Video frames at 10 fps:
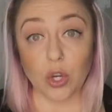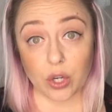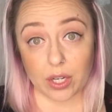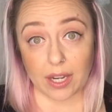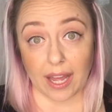
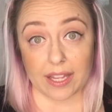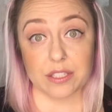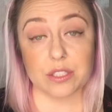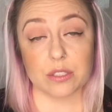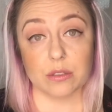Hooded
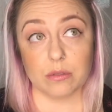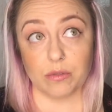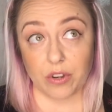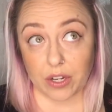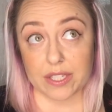eyes,
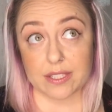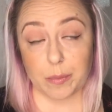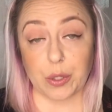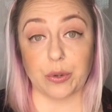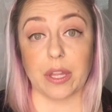very
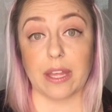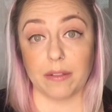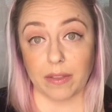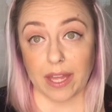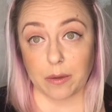similarly,
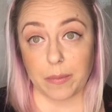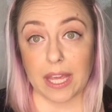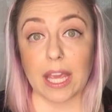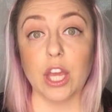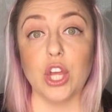like
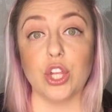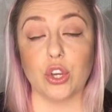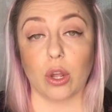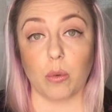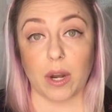me,
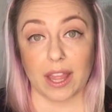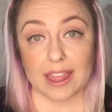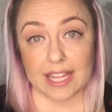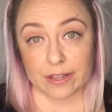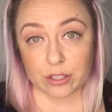you're gonna want
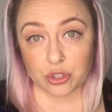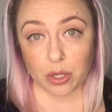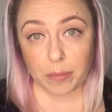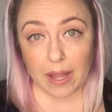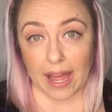a thin
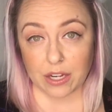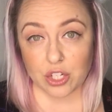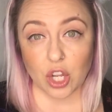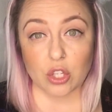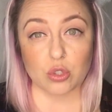strip lash,
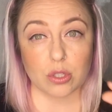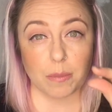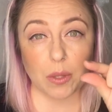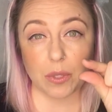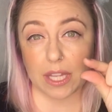so
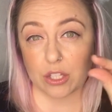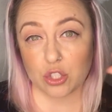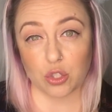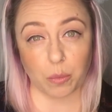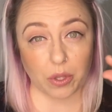something with like a
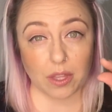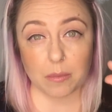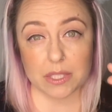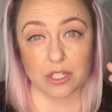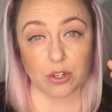super thick
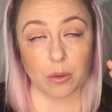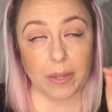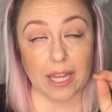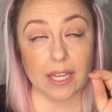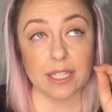material
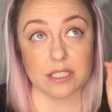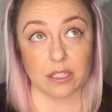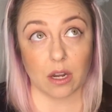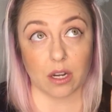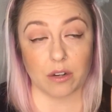band is
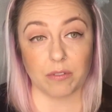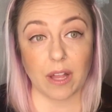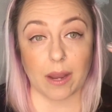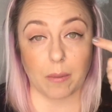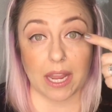not gonna
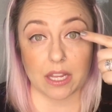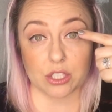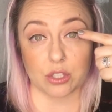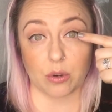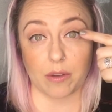fly, right?
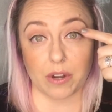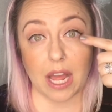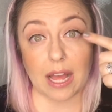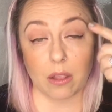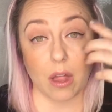Because you don't
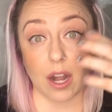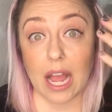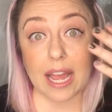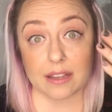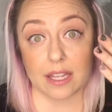have a lot of
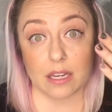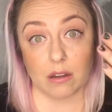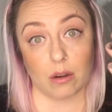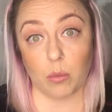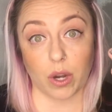eyelid
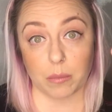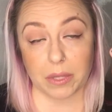on where to